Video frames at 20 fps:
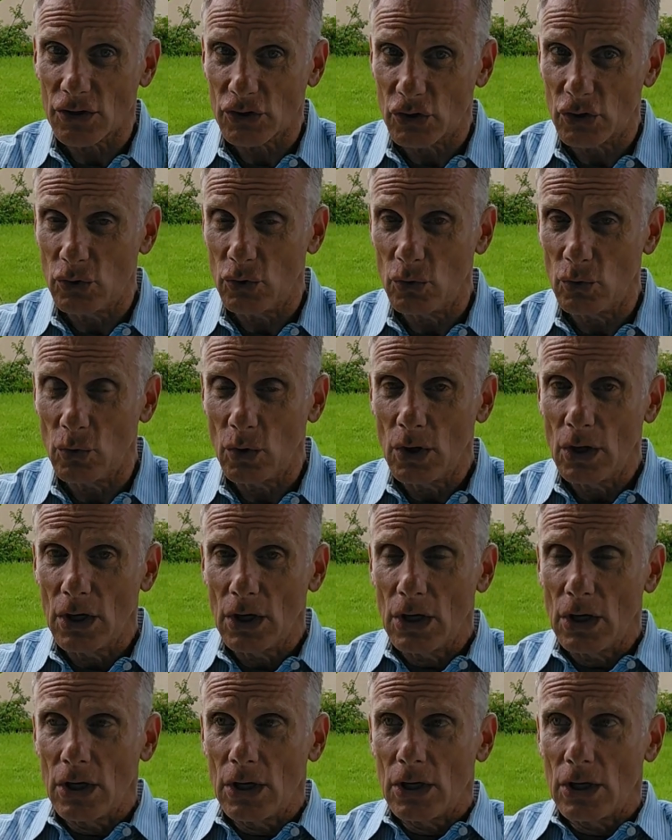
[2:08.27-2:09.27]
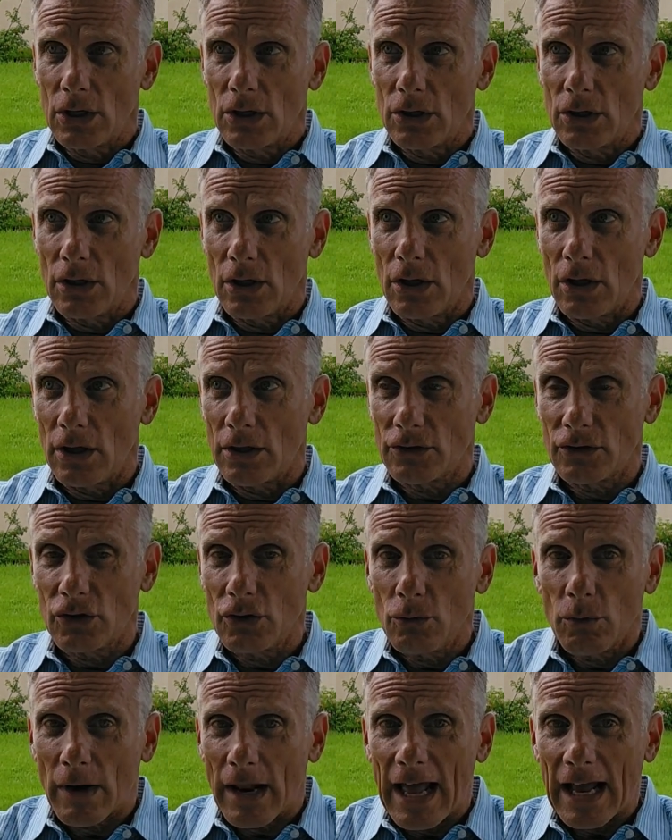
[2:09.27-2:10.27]
to
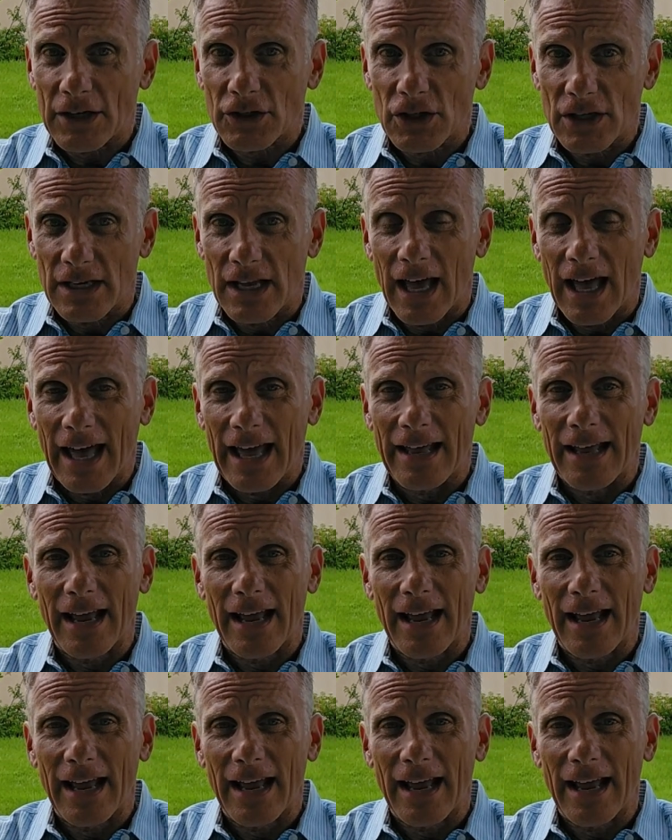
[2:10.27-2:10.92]
what I actually got.